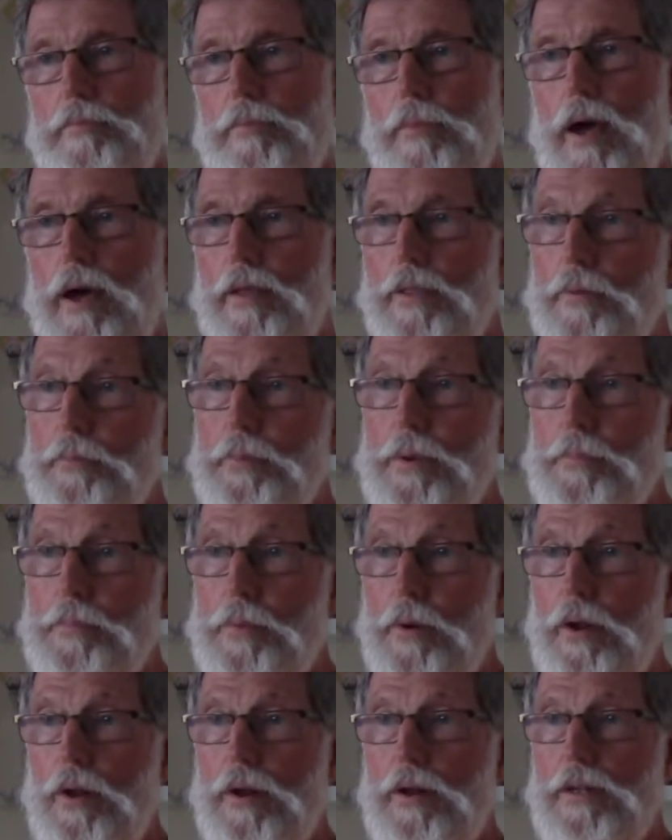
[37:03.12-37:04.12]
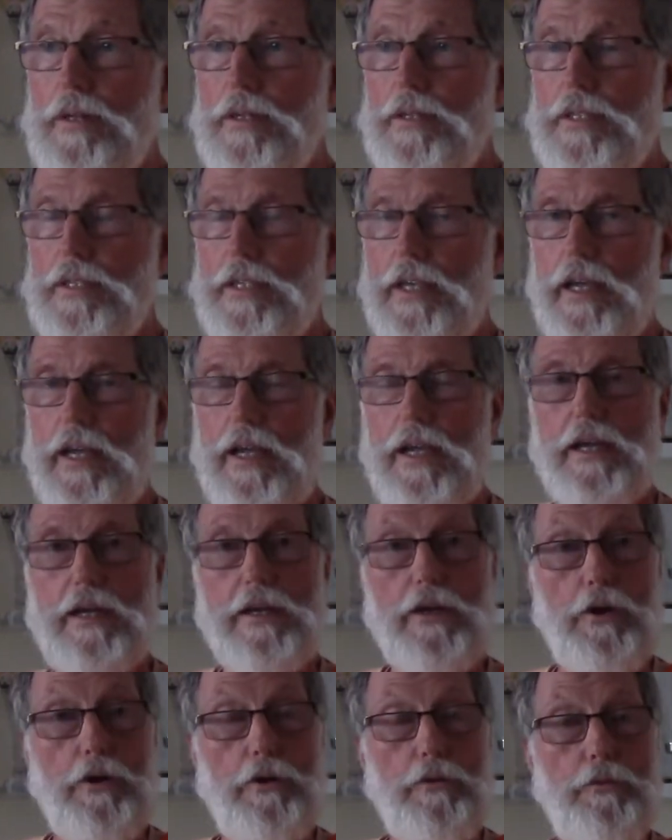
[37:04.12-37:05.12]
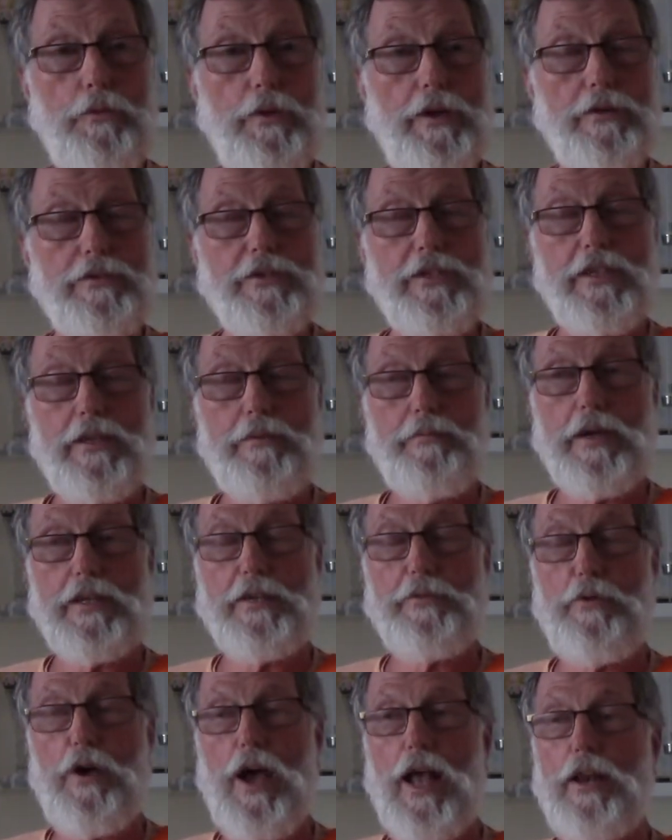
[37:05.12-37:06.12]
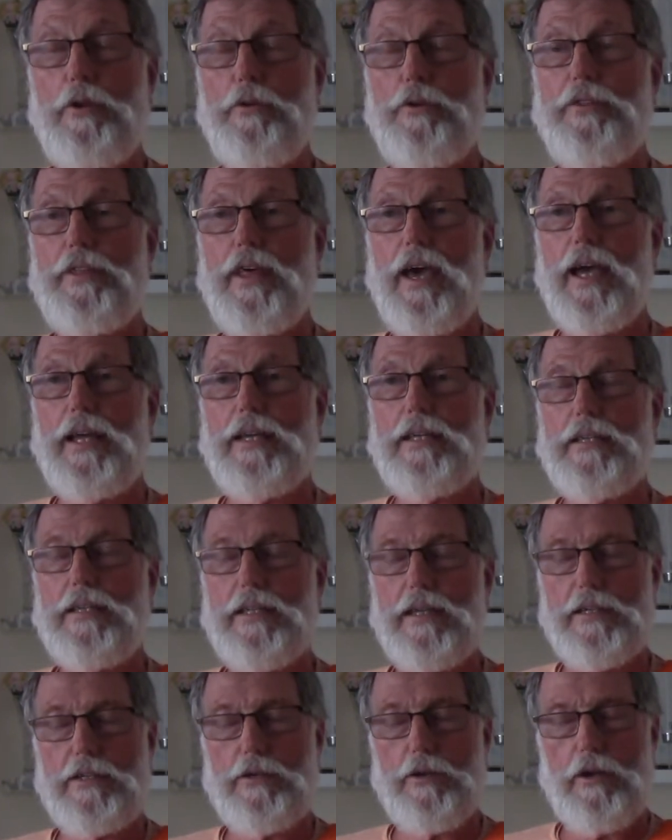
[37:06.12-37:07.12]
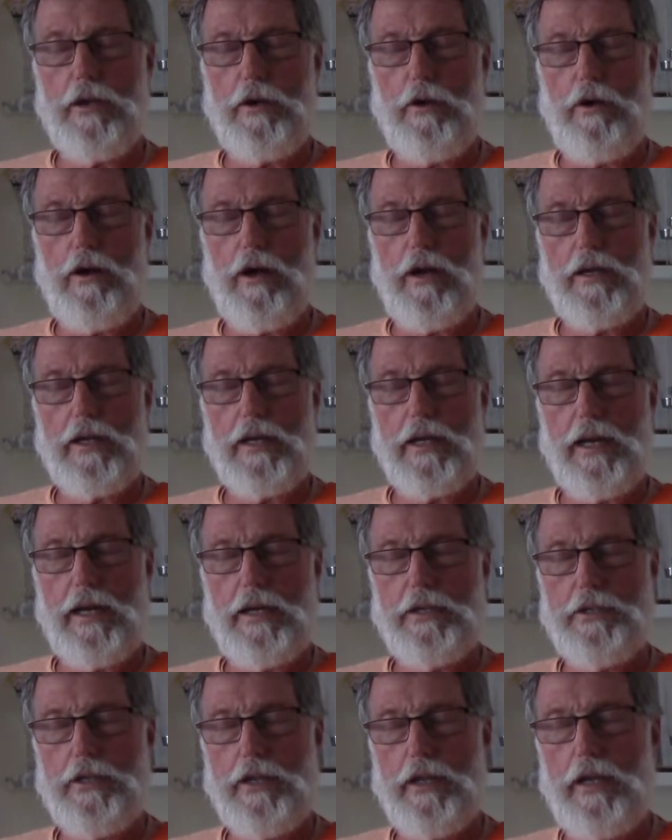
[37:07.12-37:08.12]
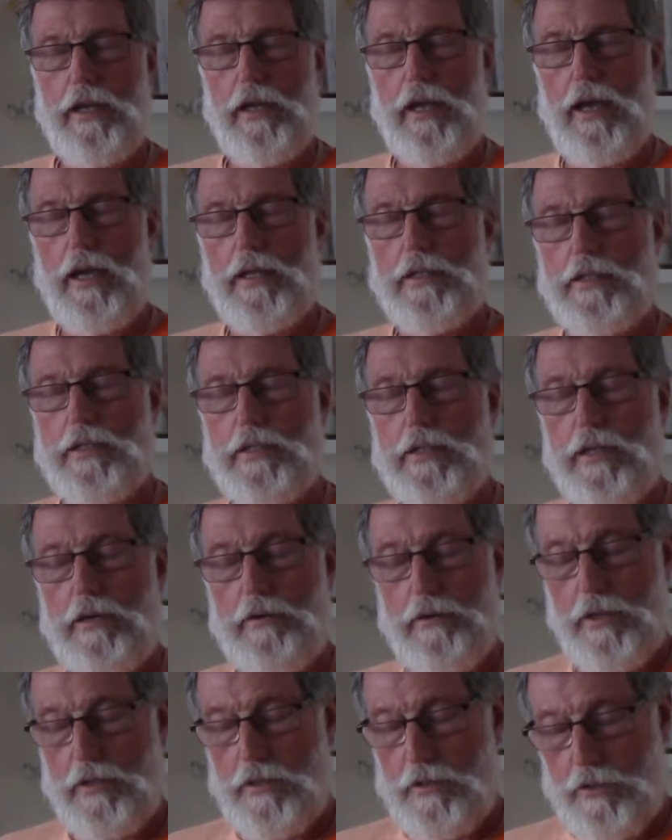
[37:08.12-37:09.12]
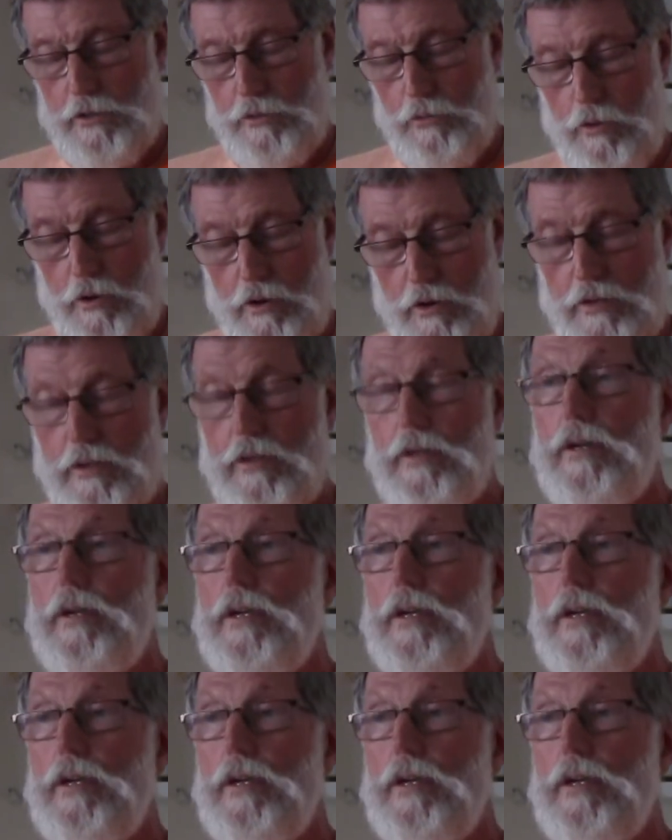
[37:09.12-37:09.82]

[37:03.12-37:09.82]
Other people say, no, we don't see much value in that. They take all that energy and steer it toward